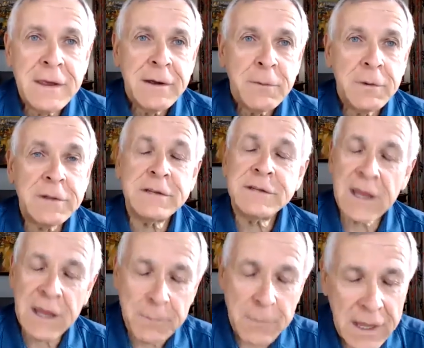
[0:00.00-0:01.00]
We're the
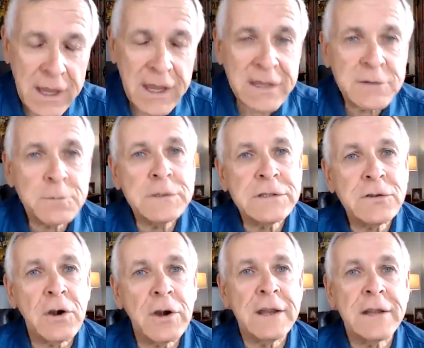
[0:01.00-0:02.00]
same age. We
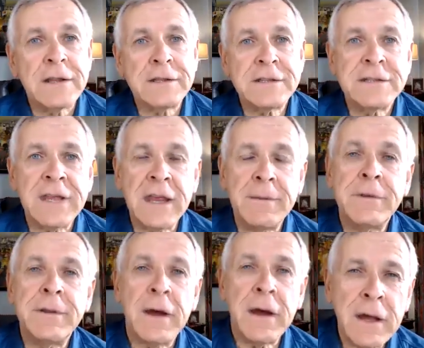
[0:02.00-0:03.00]
started at the same
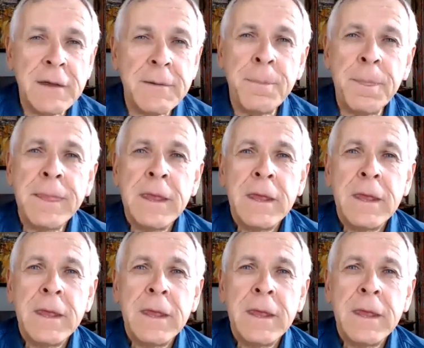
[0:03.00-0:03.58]
time.